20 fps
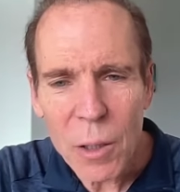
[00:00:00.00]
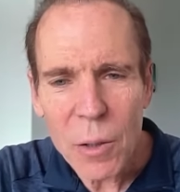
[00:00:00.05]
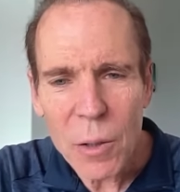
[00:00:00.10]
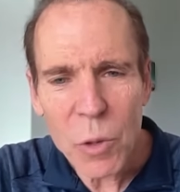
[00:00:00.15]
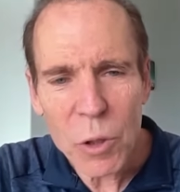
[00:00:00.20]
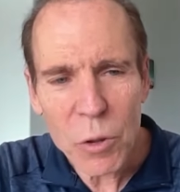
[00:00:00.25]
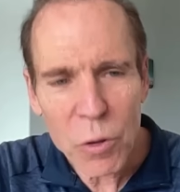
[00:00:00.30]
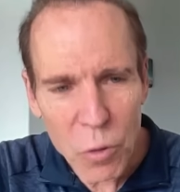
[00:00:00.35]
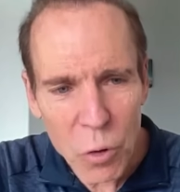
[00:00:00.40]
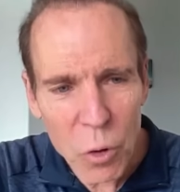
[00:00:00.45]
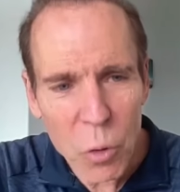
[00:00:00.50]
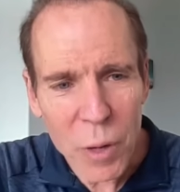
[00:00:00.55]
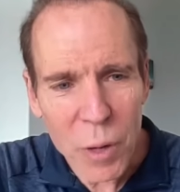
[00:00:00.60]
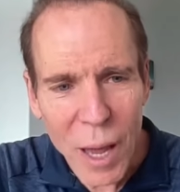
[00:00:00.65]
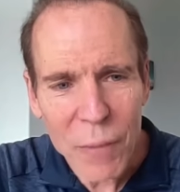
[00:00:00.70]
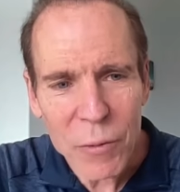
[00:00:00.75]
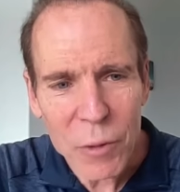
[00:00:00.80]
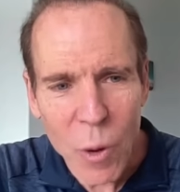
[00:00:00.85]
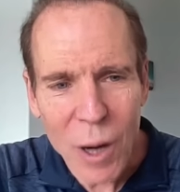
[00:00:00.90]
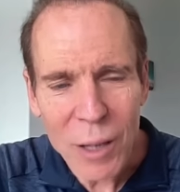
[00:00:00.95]
It's true, we
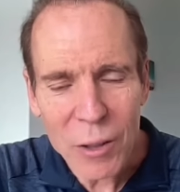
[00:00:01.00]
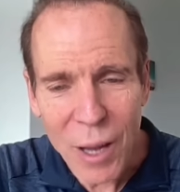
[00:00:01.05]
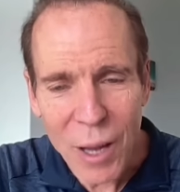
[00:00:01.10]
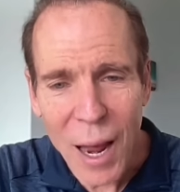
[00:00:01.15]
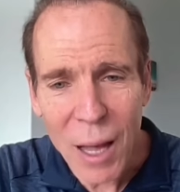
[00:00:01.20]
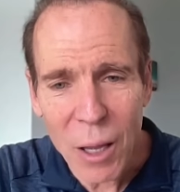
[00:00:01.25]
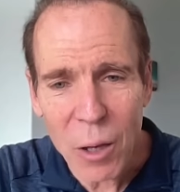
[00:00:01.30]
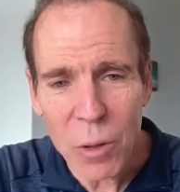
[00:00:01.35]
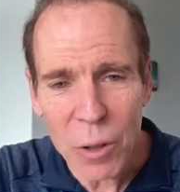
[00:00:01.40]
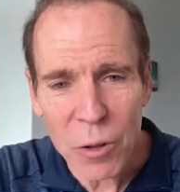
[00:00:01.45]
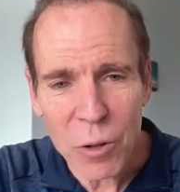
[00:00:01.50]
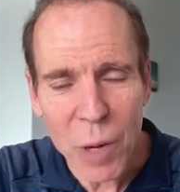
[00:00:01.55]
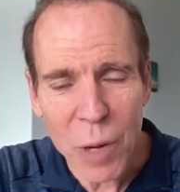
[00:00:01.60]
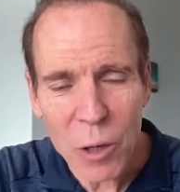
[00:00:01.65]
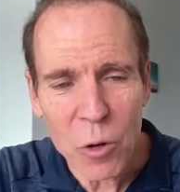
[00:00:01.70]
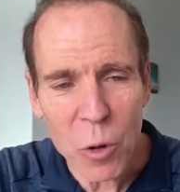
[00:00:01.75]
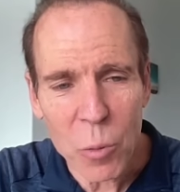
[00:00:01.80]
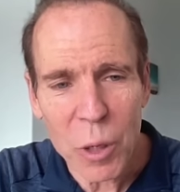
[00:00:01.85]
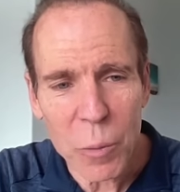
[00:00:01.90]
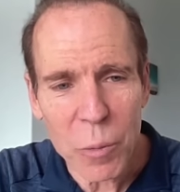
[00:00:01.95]
have to watch calories and
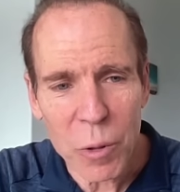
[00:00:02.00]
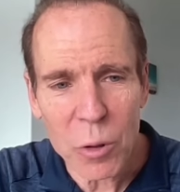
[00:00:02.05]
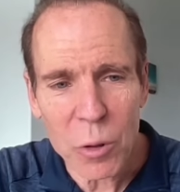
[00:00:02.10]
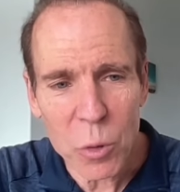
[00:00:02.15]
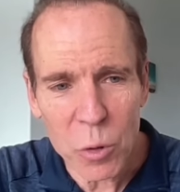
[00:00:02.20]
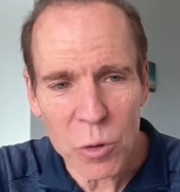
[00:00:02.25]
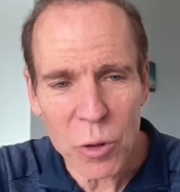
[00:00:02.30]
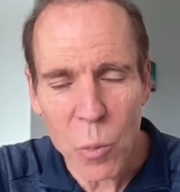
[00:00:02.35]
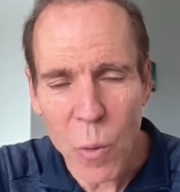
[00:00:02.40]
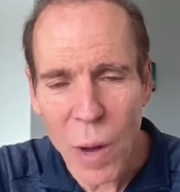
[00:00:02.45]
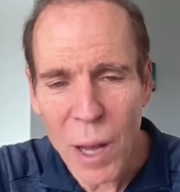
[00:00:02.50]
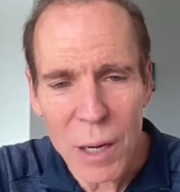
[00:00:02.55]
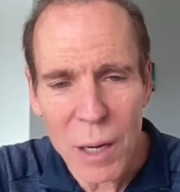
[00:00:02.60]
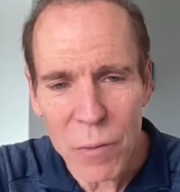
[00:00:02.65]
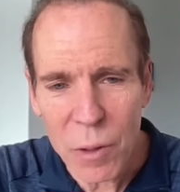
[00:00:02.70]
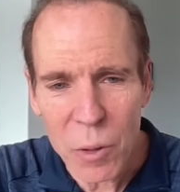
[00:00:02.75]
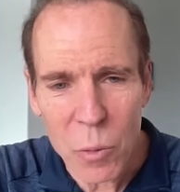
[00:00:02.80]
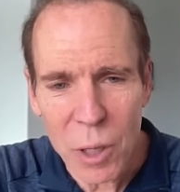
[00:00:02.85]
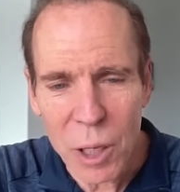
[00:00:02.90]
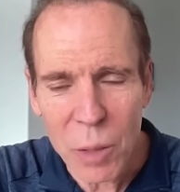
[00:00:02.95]
make sure people are losing weight
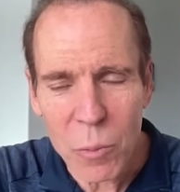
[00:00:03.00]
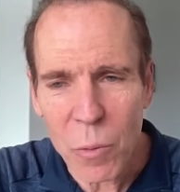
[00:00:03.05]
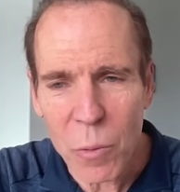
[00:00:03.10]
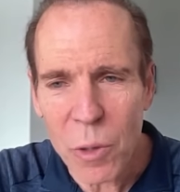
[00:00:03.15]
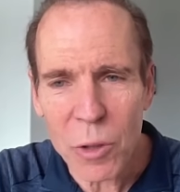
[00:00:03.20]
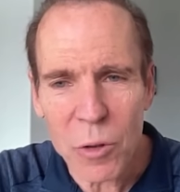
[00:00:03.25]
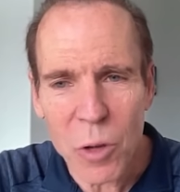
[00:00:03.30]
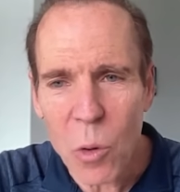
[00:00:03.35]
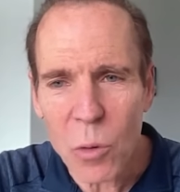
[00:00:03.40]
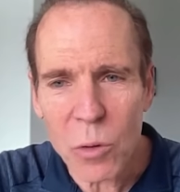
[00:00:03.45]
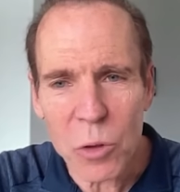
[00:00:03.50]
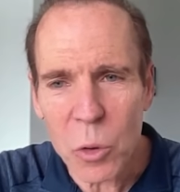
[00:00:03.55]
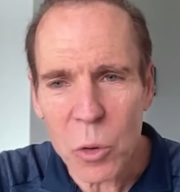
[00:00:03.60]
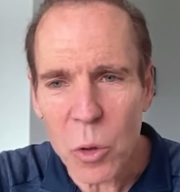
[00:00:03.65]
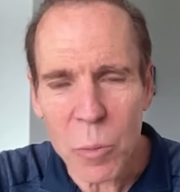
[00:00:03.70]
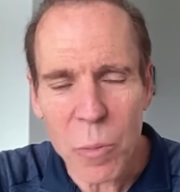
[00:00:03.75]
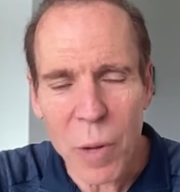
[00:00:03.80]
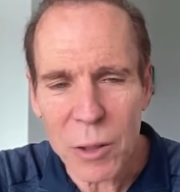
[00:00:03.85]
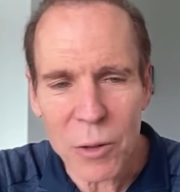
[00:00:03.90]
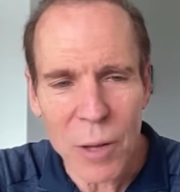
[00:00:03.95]
every week, but we don't
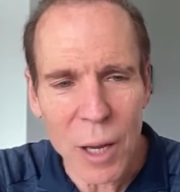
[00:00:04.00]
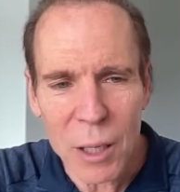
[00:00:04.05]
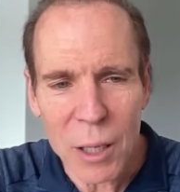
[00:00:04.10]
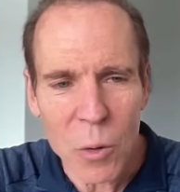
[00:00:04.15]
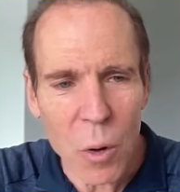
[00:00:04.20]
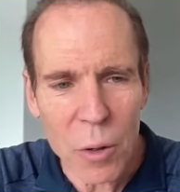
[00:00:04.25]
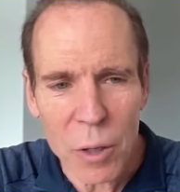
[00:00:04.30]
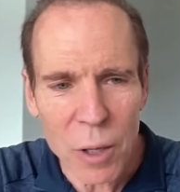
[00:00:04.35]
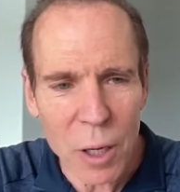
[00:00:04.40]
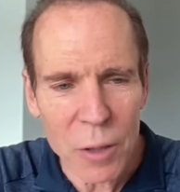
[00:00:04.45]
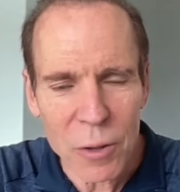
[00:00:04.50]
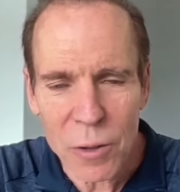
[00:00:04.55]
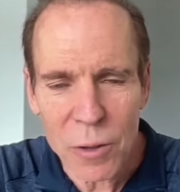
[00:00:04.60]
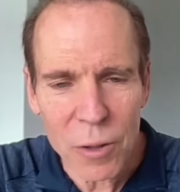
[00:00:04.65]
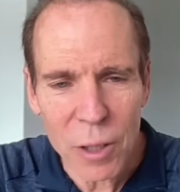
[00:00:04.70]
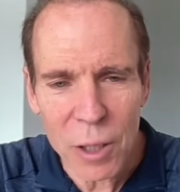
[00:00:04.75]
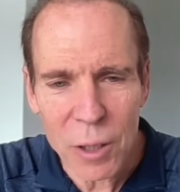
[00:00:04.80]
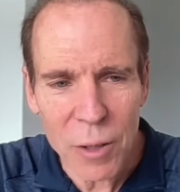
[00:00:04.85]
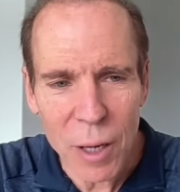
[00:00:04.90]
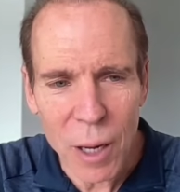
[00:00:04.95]
do it by taking all the nuts and
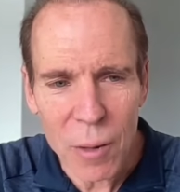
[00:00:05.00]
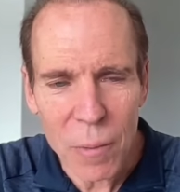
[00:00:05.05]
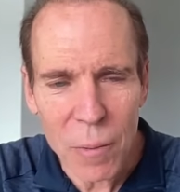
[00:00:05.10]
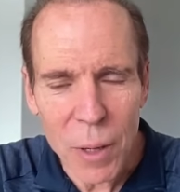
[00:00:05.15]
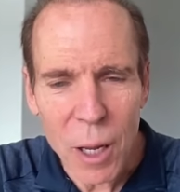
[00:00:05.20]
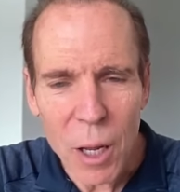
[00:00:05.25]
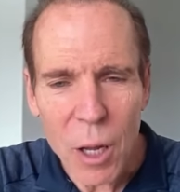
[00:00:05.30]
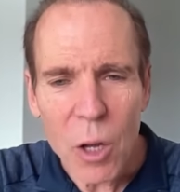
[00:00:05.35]
seeds out.